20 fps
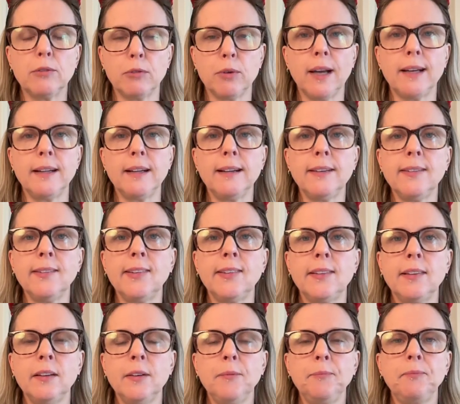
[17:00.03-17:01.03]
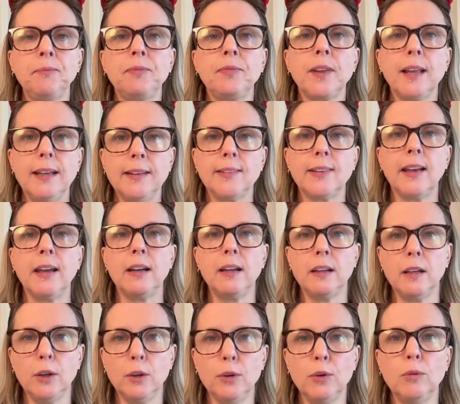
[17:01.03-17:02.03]
weddings is
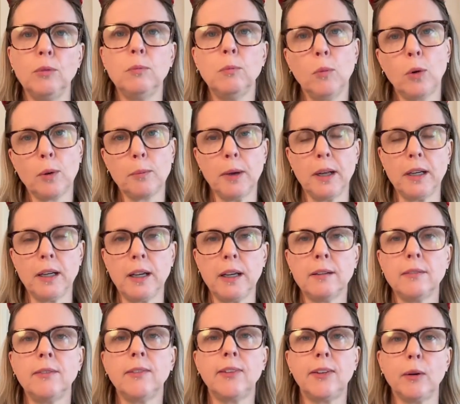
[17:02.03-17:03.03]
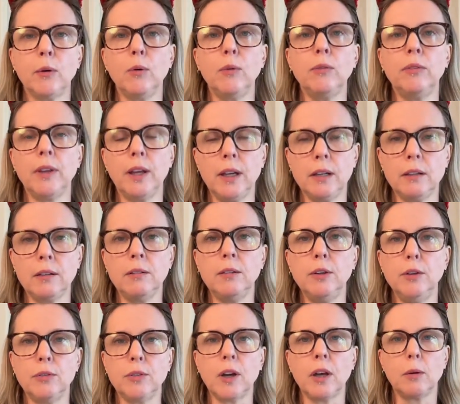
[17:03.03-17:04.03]
getting you more money. So then
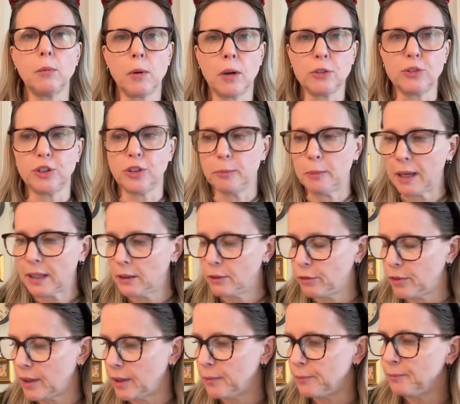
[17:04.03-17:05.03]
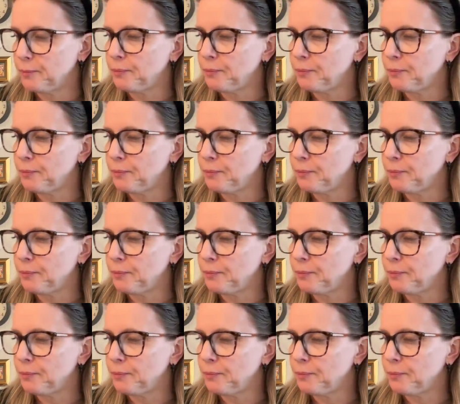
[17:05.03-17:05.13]
you've got a margin magnifier.